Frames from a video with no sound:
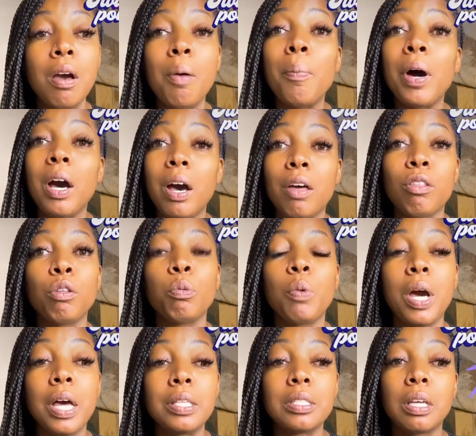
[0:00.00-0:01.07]
But
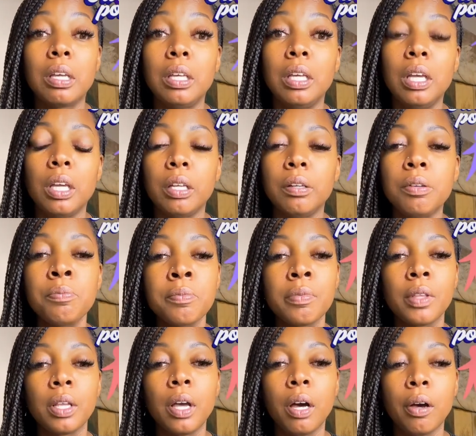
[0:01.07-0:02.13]
otherwise, again,
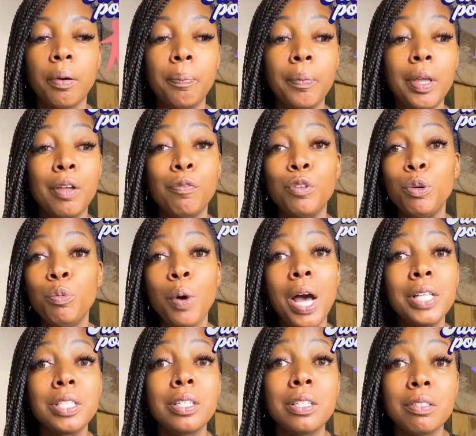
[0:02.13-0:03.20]
um, if you
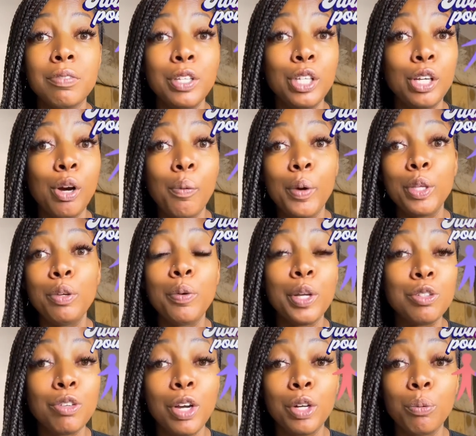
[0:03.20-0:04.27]
watching this video and you ain't
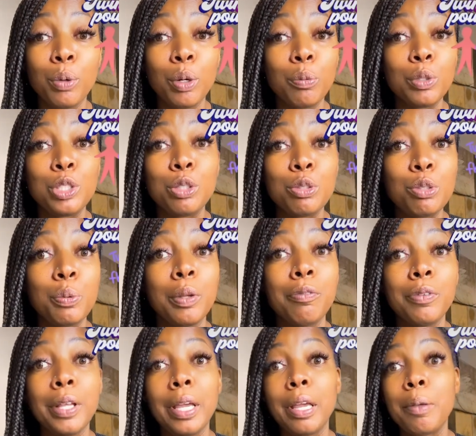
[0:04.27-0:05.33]
trying to work with your twin
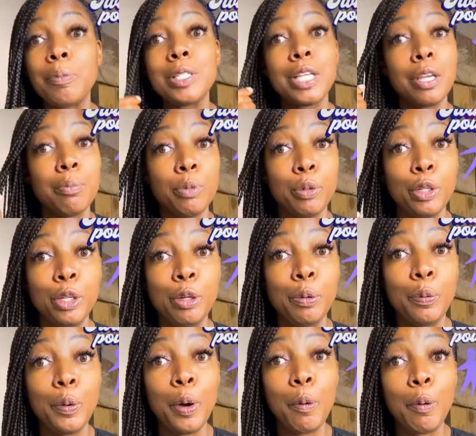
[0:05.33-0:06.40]
flame, shame on
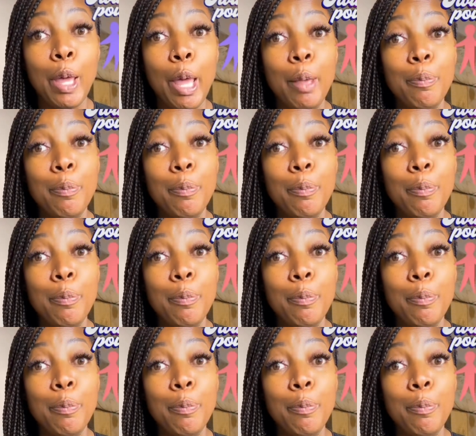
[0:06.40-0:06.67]
you, okay?